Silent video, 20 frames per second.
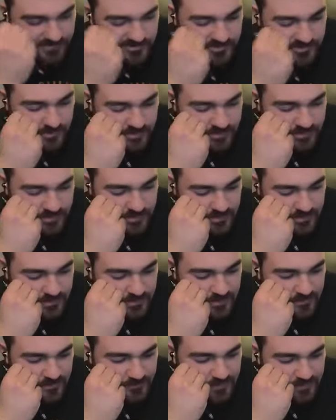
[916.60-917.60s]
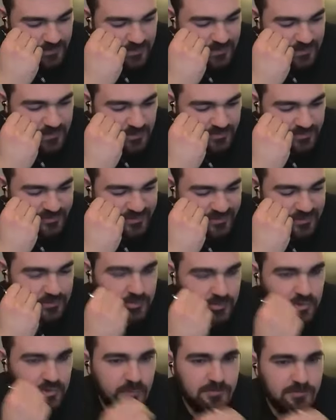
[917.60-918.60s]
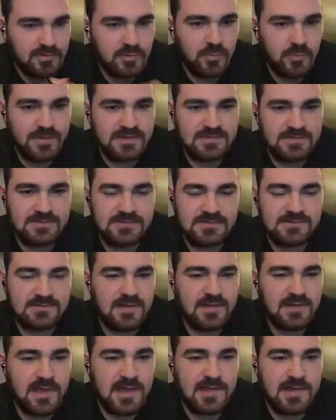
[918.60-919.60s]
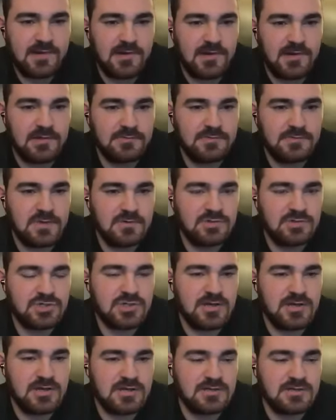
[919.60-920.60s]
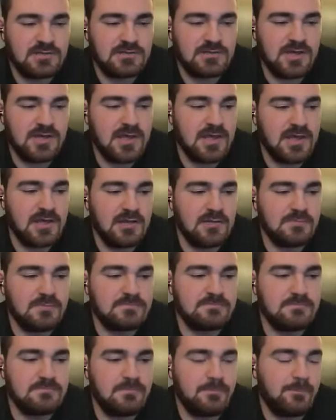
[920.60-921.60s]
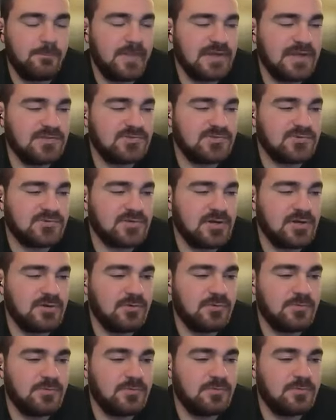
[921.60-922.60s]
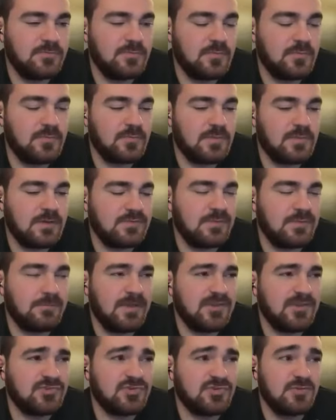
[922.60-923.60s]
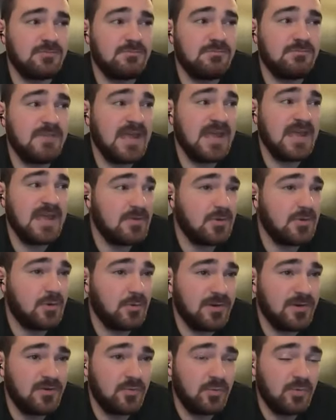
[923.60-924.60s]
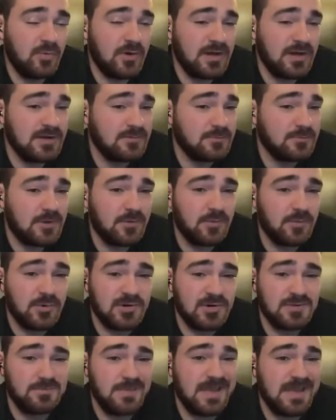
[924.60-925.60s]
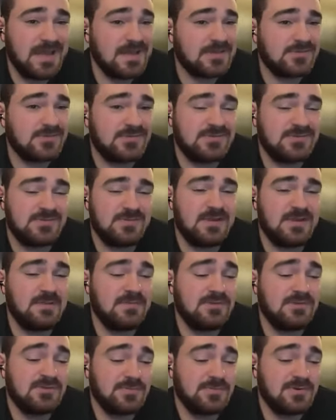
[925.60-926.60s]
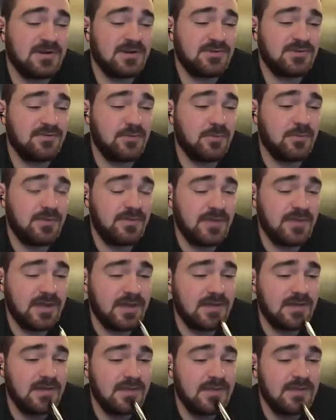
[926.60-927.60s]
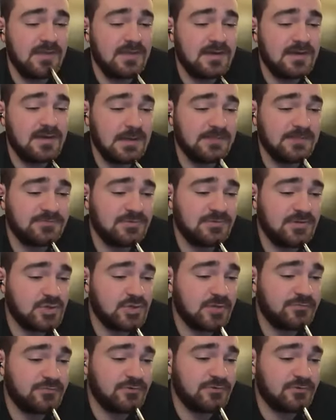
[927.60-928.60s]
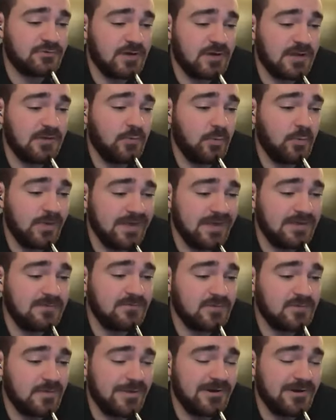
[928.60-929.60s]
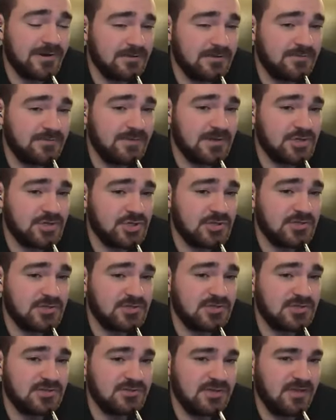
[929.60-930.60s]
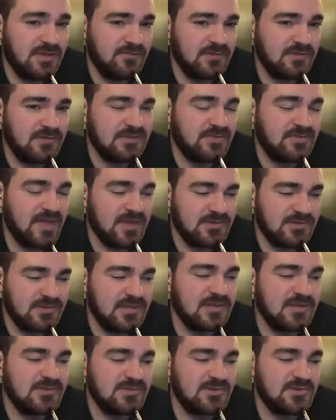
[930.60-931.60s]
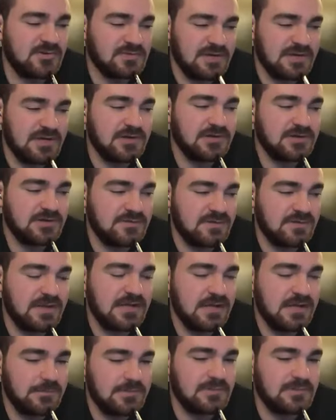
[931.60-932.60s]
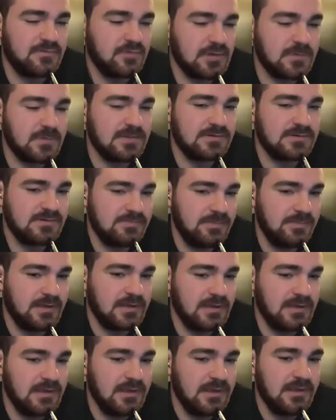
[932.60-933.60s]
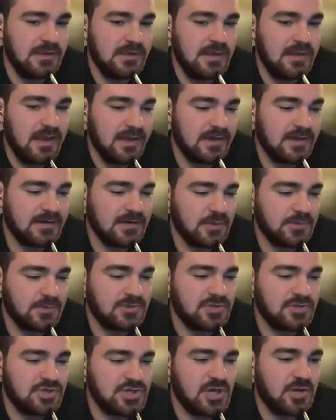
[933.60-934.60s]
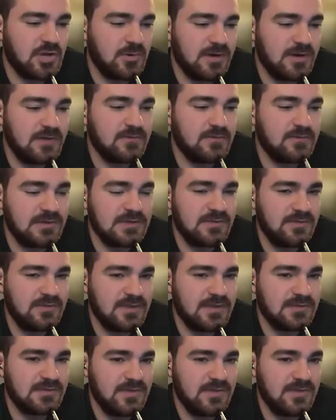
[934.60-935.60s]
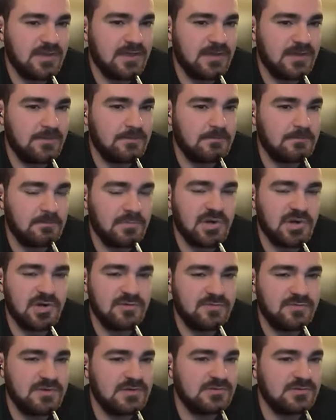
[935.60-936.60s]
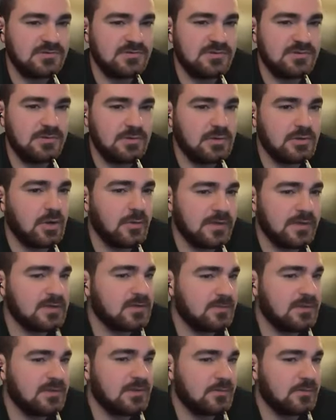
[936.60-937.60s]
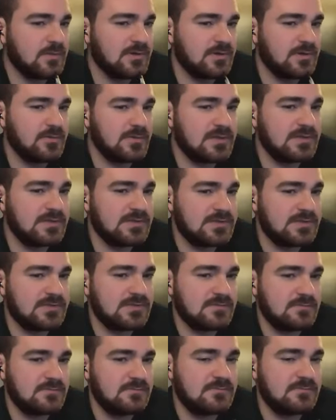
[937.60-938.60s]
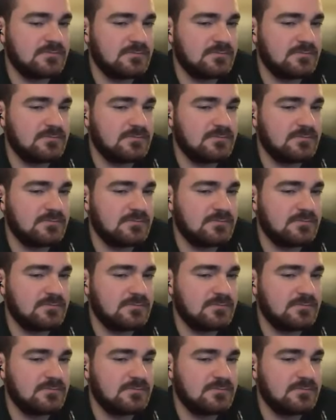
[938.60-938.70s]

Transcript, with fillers: this week. I don't think Cooper wins at all. No shot in hell. Maestro, I think Maestro maybe will win one award max. I'd be surprised if it won that. I'd love to see Jeffrey Wright win for American Fiction just because like I feel like that is his career defining performance. But mm. I gotta go with Joe. I really think that Murphy's going to be the one who wins.